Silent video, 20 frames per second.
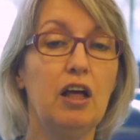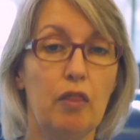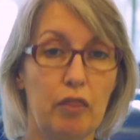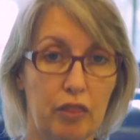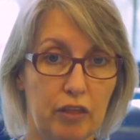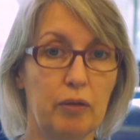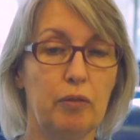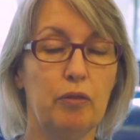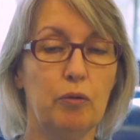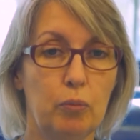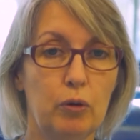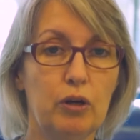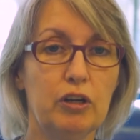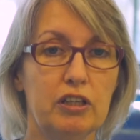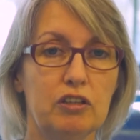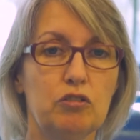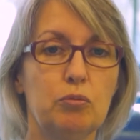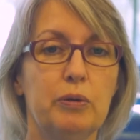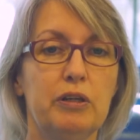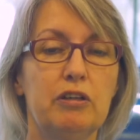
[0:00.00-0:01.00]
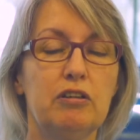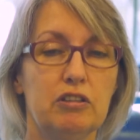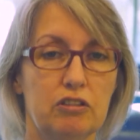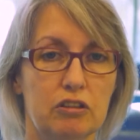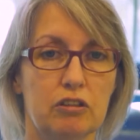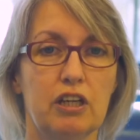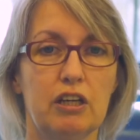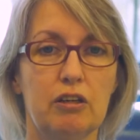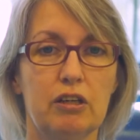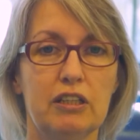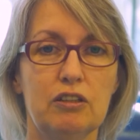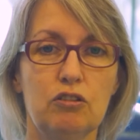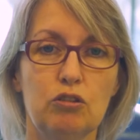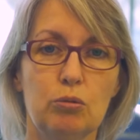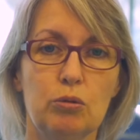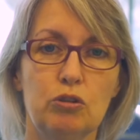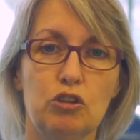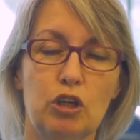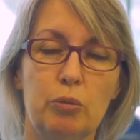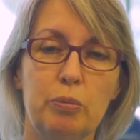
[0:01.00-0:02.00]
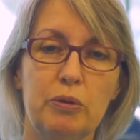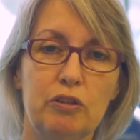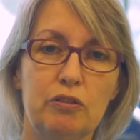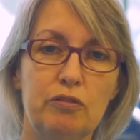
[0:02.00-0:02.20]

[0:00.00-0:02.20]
the work experience and going into a job in